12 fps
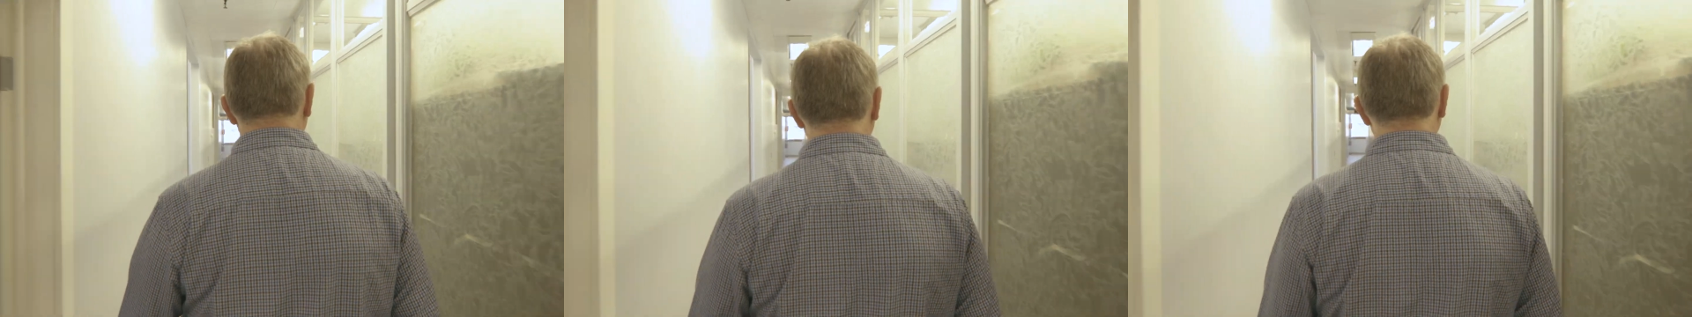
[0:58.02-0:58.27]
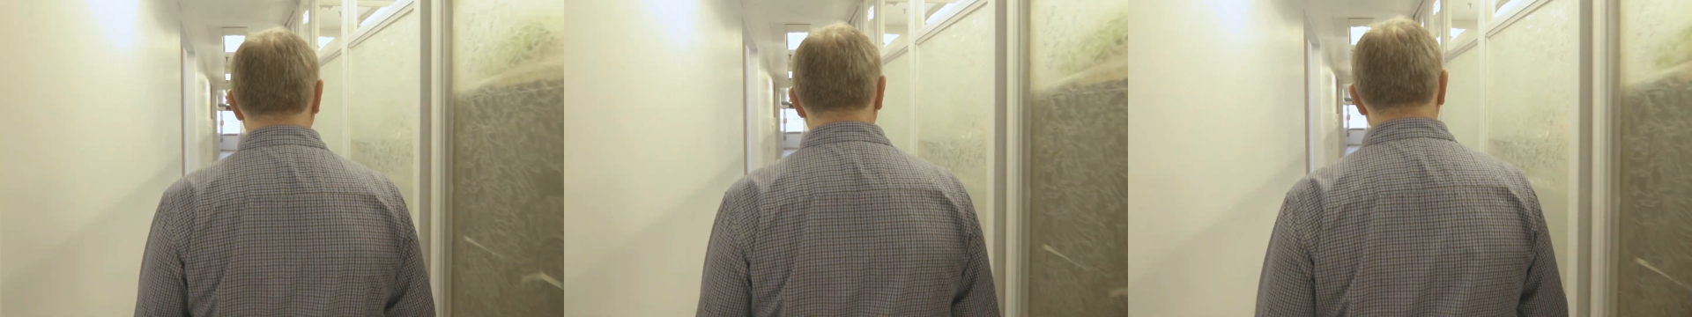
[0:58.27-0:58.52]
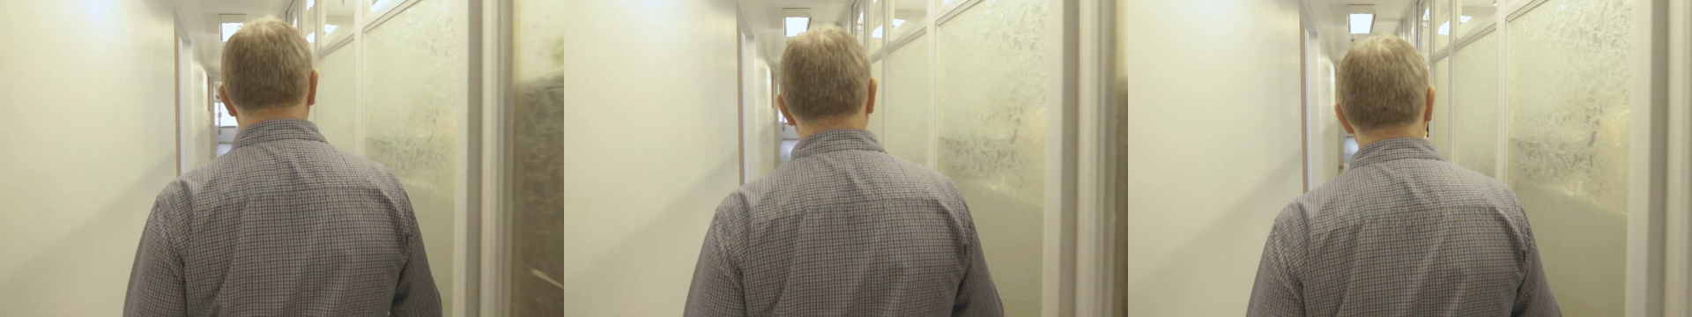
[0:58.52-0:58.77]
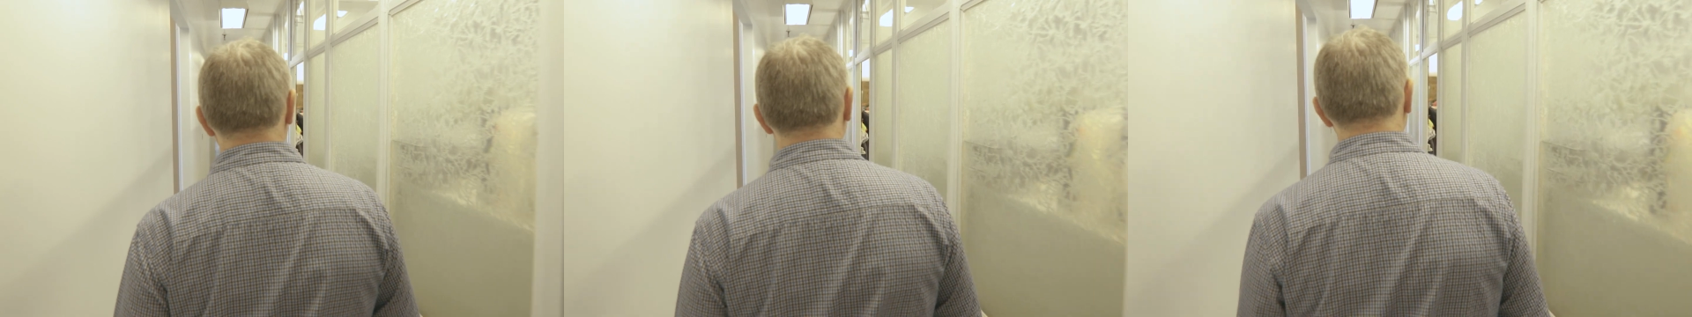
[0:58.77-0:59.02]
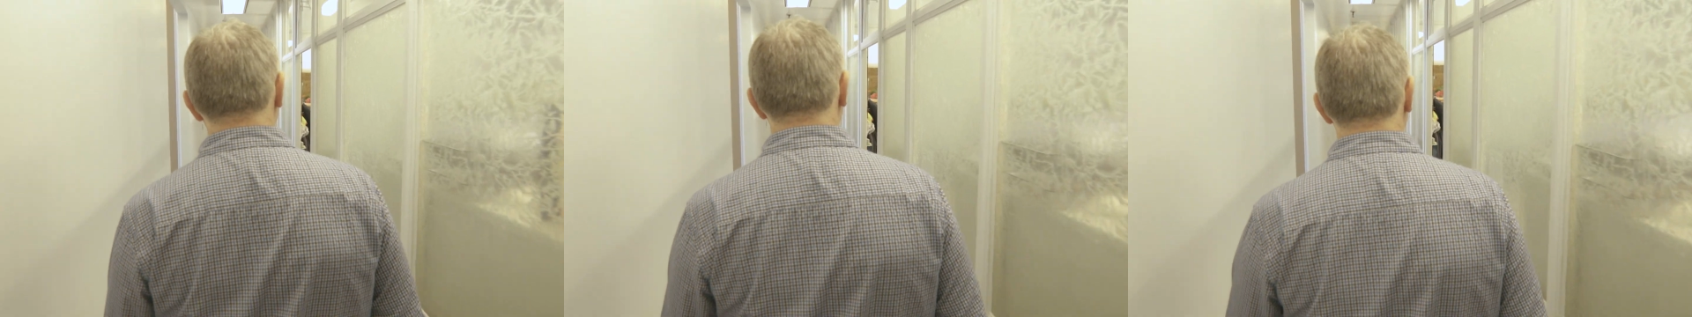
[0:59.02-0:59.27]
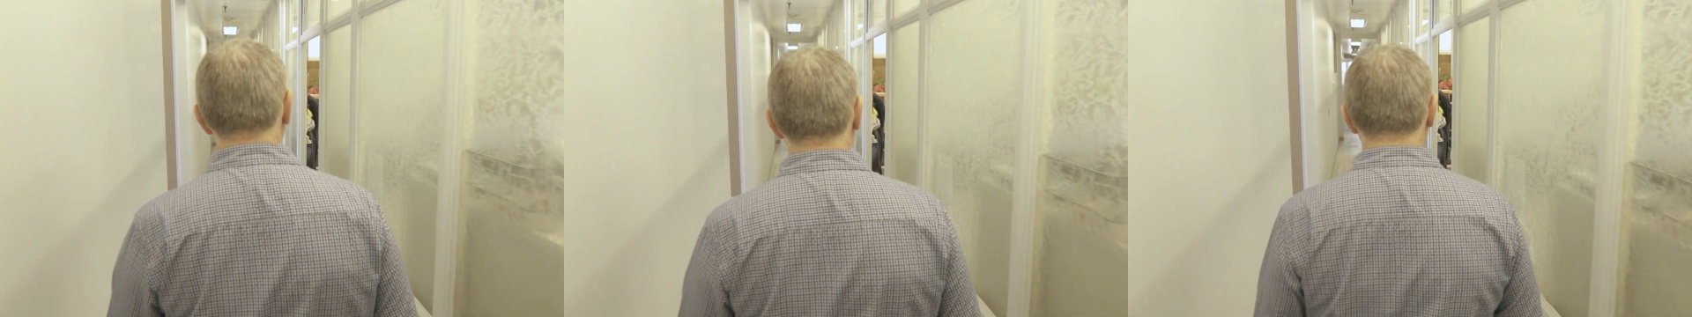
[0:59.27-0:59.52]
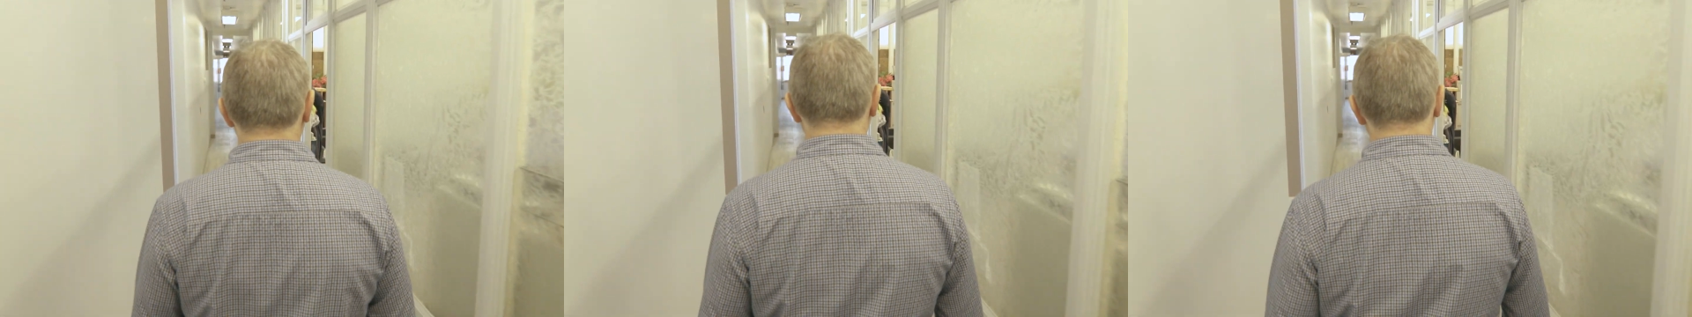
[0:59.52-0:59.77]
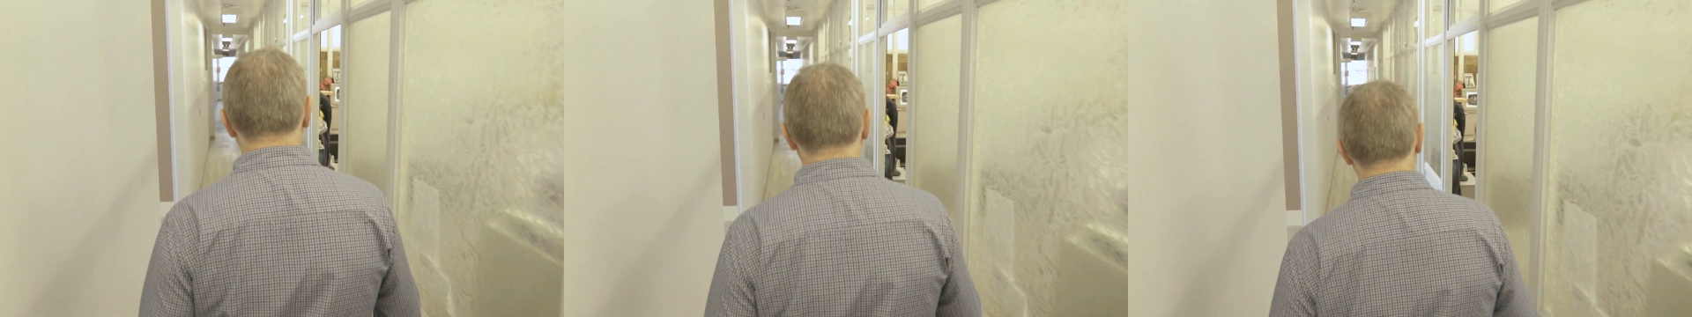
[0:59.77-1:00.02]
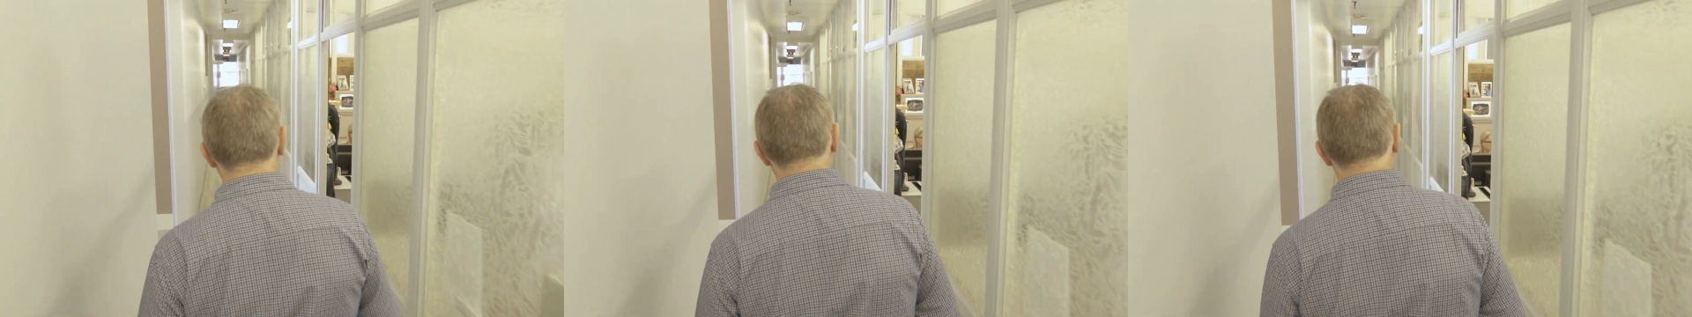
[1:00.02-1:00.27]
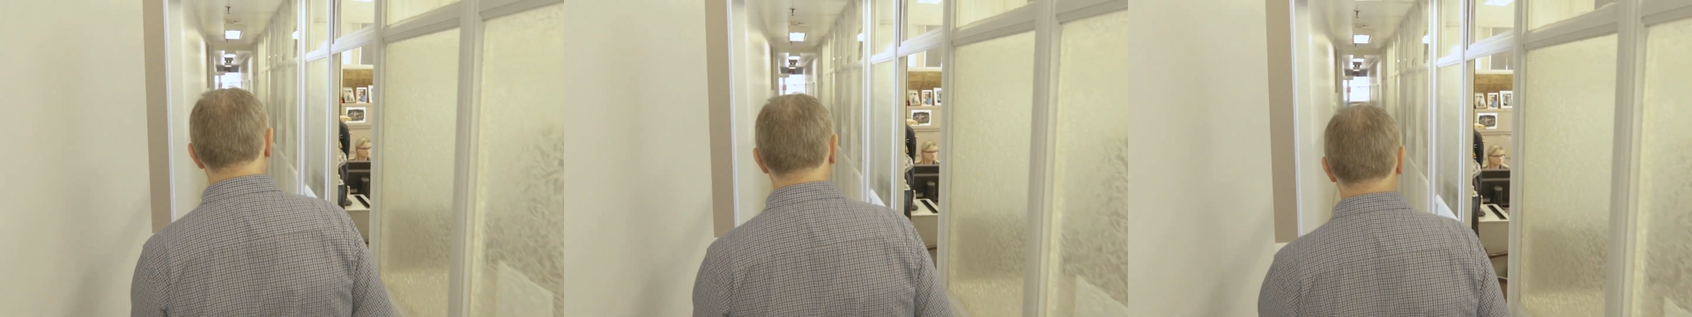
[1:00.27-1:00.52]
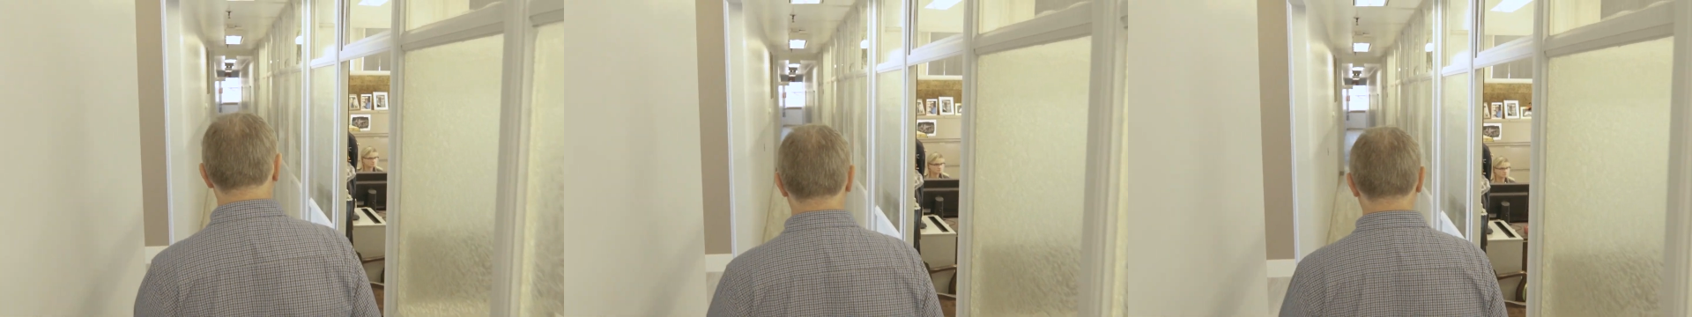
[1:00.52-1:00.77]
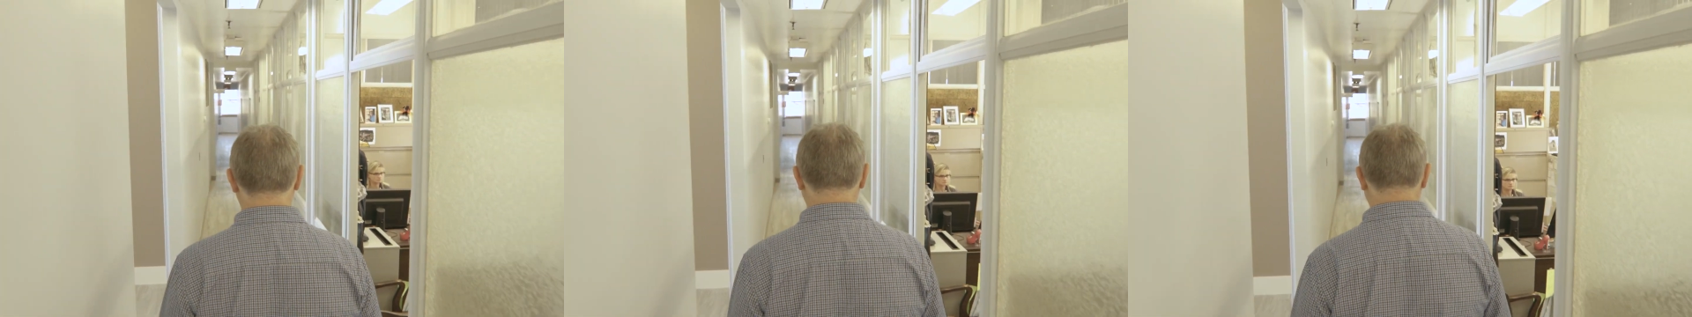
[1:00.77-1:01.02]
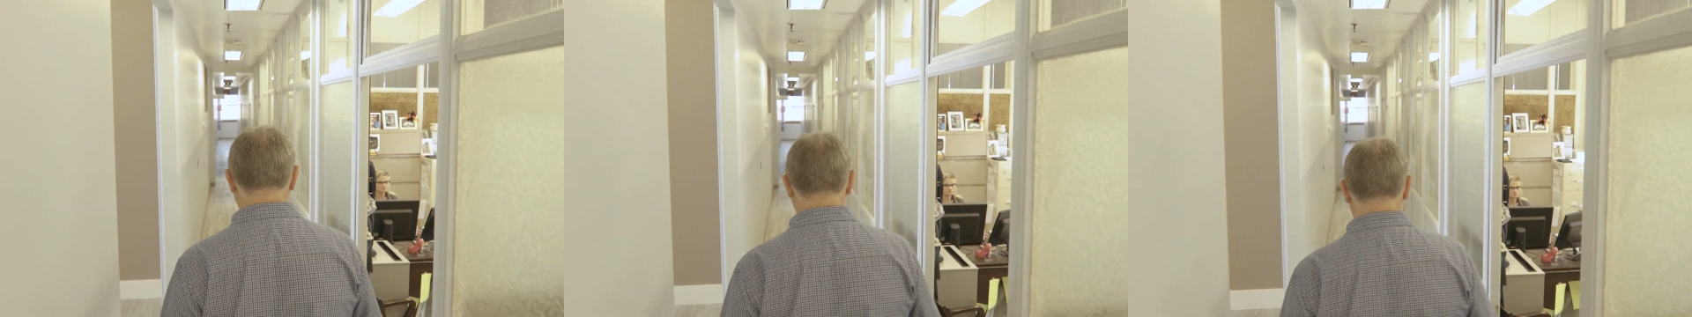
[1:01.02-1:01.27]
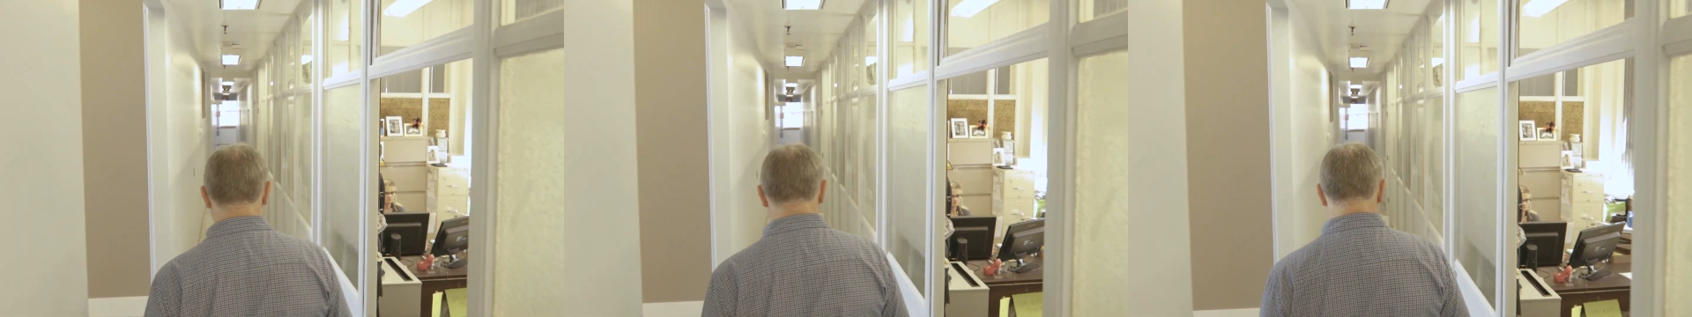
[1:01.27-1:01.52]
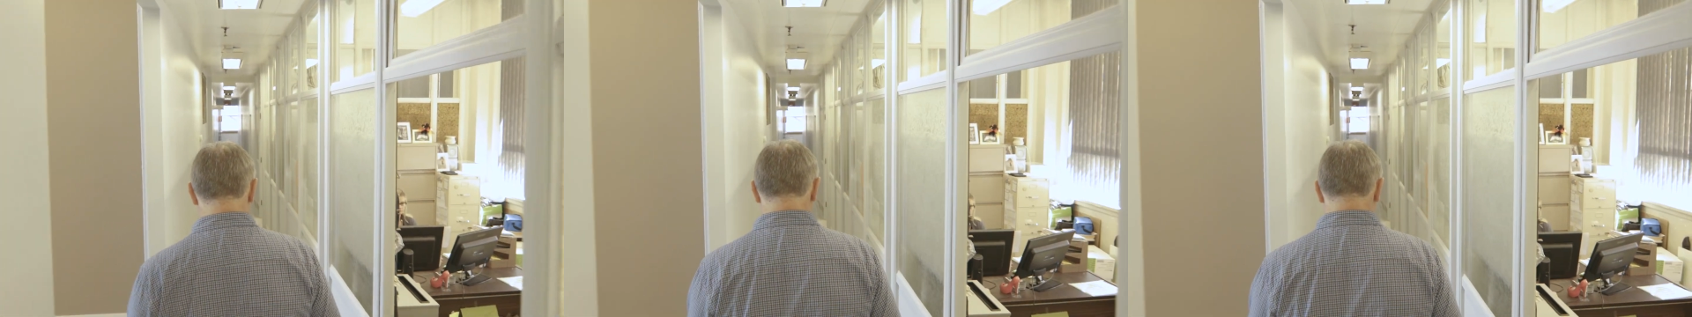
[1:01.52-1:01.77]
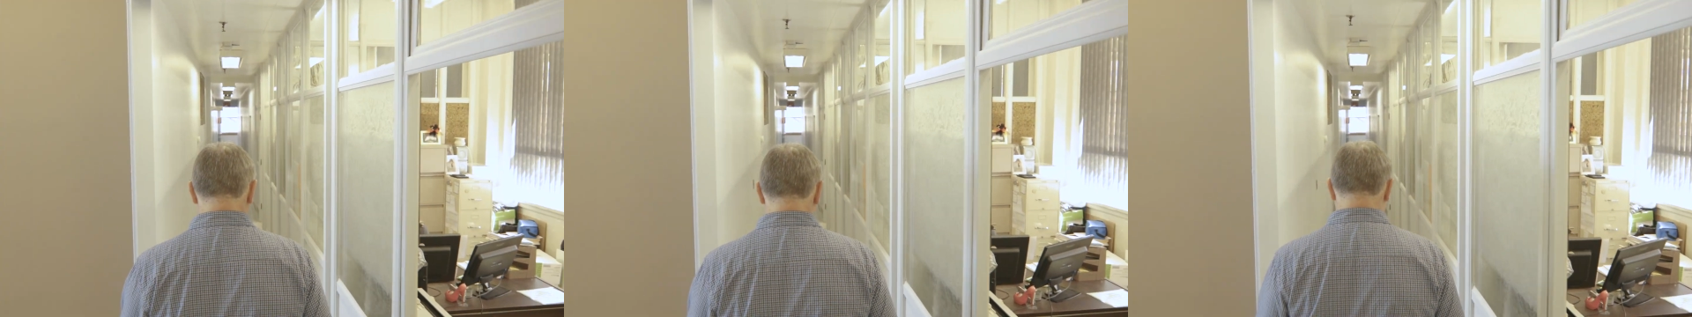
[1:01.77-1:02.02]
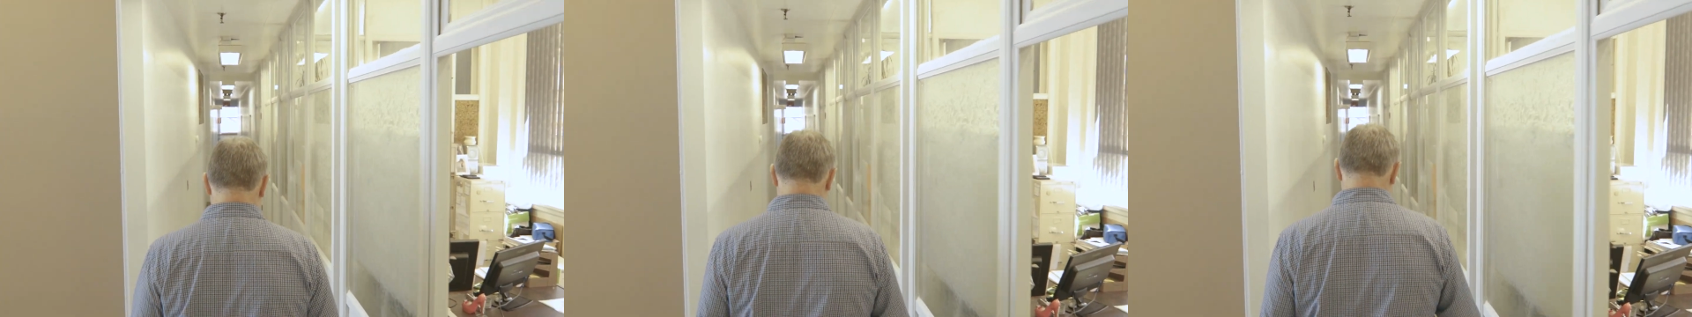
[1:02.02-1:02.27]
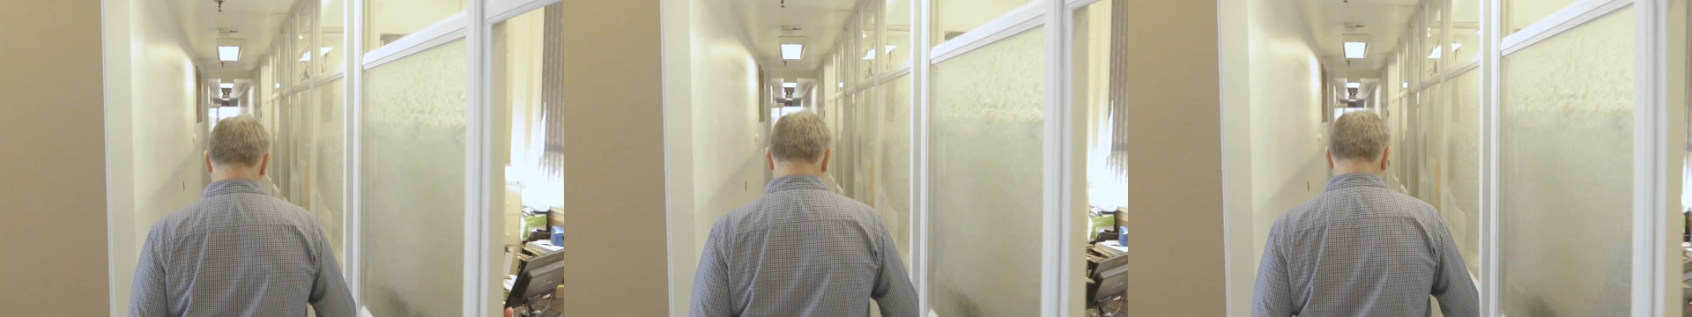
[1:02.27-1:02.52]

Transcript: (no speaker visible)